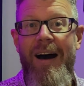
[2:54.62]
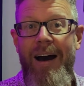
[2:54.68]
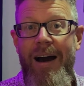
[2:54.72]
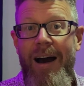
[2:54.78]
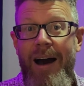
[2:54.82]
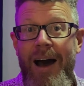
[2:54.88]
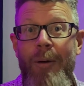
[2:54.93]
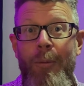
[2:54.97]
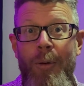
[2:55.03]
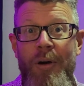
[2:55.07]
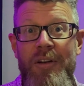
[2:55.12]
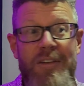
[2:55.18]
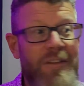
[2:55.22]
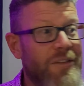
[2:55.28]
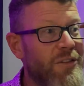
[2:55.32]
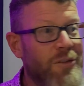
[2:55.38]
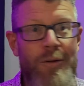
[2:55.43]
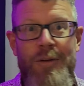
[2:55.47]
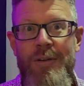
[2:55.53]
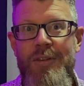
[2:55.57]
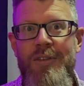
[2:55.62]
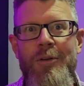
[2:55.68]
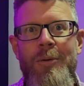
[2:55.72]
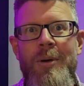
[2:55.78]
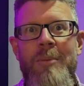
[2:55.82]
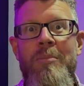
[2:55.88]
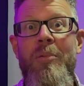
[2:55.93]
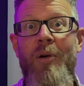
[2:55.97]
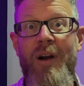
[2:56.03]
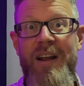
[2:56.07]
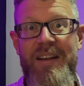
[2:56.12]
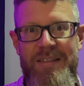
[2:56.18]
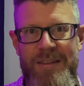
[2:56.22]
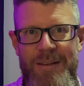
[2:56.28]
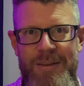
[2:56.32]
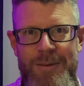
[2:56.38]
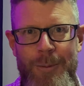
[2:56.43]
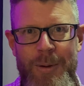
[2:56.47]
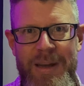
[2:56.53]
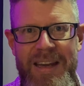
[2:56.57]
I want students to embrace the
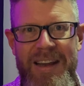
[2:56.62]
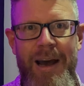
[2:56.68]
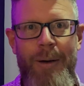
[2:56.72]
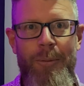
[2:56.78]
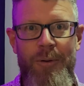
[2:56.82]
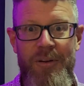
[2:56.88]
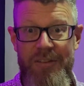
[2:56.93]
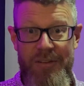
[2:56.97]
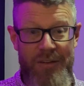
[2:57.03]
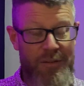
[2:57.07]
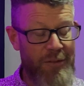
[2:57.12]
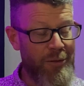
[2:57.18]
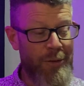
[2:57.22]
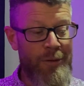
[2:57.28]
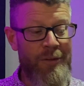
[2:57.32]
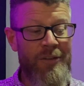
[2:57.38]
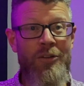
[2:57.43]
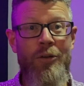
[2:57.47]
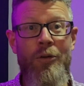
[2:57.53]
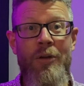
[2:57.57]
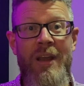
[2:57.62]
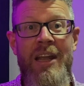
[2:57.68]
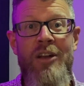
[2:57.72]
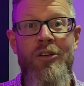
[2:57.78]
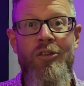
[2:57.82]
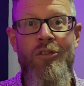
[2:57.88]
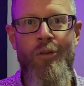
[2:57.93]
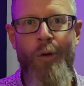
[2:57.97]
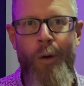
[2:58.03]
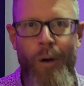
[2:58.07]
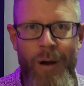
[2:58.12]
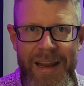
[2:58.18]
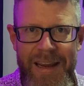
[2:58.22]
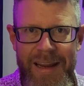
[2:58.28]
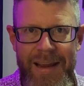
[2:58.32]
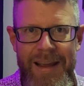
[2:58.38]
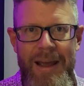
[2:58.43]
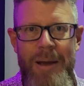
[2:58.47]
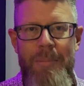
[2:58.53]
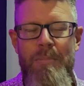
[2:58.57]
squeak. I want students to enjoy
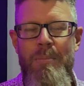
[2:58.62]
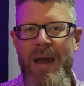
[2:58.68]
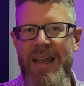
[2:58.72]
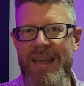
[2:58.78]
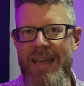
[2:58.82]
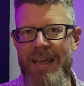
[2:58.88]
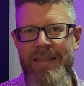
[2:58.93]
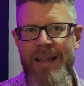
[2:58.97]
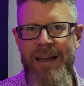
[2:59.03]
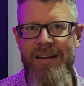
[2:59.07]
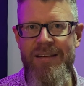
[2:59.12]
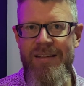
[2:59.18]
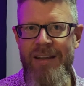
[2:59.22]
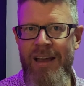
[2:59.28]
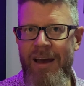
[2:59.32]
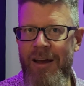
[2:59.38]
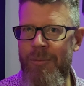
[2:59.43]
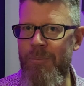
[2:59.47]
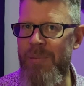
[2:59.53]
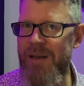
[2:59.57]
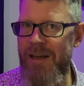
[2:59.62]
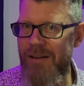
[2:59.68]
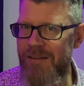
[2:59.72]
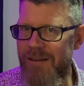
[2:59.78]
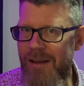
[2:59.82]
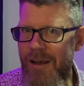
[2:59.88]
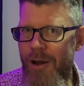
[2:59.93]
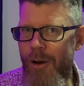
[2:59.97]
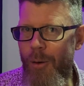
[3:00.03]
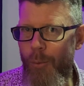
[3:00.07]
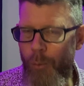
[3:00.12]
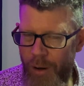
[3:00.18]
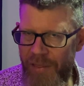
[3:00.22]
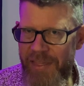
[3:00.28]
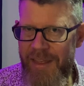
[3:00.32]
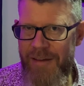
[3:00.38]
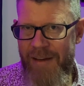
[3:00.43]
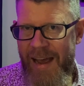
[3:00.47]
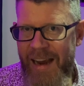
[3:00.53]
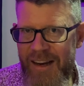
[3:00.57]
making that sound, because what
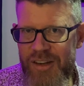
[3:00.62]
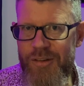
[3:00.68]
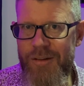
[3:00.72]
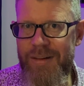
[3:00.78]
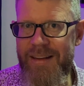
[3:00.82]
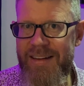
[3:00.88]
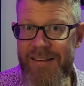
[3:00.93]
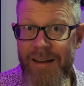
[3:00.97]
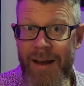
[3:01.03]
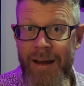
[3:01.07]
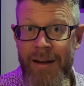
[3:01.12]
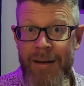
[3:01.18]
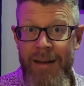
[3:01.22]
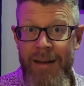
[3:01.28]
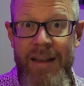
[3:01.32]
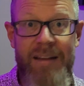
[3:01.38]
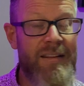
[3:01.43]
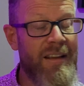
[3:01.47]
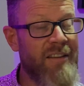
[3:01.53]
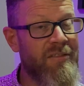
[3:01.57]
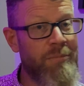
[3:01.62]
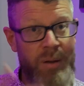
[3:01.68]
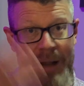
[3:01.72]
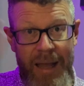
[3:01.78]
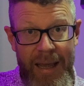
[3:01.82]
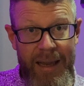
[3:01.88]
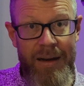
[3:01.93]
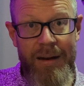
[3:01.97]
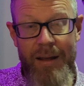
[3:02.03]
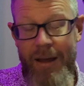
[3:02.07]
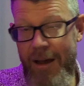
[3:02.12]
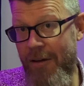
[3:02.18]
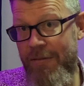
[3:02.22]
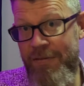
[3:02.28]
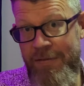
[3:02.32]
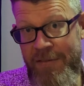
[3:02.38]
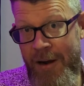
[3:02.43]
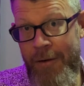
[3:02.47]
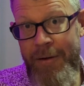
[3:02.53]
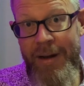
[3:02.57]
they've actually done they've played a
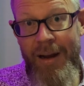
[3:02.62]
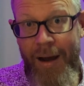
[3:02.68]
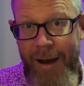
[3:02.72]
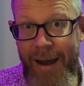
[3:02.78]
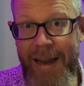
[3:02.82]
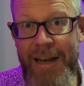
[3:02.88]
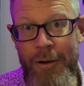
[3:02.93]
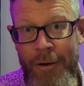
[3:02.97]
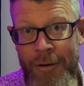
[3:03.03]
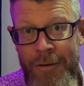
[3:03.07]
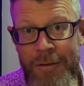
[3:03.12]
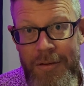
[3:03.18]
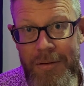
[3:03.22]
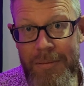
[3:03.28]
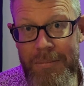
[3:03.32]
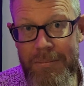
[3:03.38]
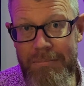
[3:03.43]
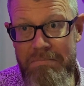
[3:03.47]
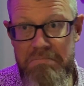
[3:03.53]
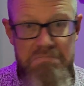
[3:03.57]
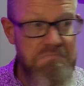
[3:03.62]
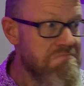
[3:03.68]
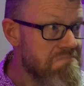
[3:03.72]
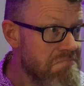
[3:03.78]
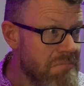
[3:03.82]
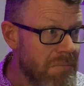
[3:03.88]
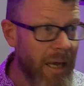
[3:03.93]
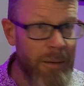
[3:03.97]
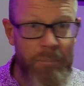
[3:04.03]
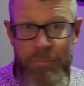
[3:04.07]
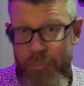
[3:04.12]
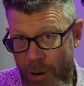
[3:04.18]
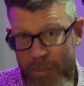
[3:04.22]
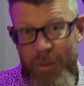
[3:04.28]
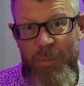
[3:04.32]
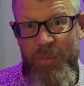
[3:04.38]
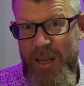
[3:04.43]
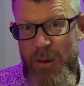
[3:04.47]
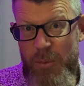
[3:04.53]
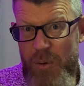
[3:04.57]
very high note, and
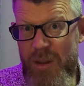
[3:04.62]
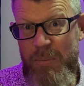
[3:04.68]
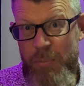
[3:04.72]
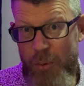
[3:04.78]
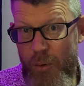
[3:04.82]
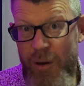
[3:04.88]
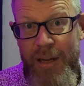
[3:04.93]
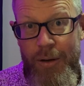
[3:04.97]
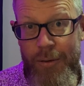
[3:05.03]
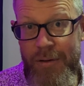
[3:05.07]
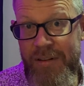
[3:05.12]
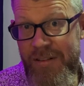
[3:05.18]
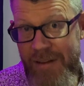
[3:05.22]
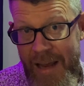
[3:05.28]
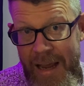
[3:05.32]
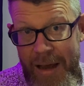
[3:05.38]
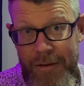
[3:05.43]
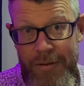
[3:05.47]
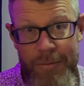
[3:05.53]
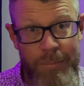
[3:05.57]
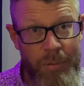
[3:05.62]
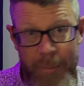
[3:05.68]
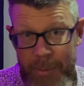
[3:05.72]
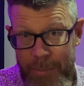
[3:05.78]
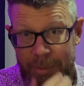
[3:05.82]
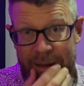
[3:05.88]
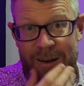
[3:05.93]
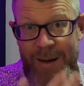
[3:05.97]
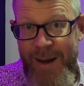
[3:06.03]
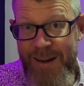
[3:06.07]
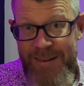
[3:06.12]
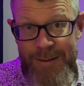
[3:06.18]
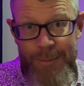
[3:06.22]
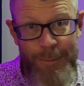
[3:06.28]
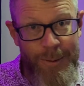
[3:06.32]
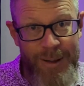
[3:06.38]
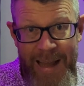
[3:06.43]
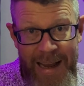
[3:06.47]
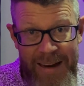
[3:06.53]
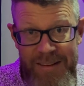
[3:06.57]
probably with a pretty good sound, probably nice and
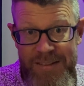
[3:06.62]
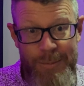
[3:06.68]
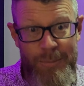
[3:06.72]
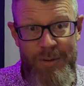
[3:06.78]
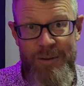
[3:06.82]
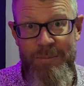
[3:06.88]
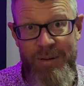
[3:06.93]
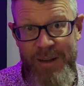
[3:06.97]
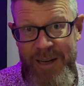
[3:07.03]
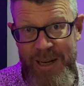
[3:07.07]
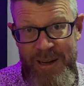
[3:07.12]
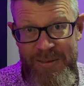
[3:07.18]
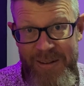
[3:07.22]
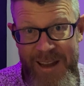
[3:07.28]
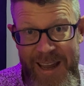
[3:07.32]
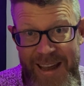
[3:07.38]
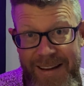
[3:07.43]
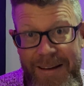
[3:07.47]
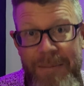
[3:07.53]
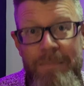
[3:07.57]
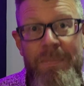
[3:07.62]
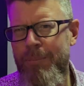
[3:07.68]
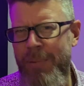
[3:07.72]
relaxed and with plenty of air.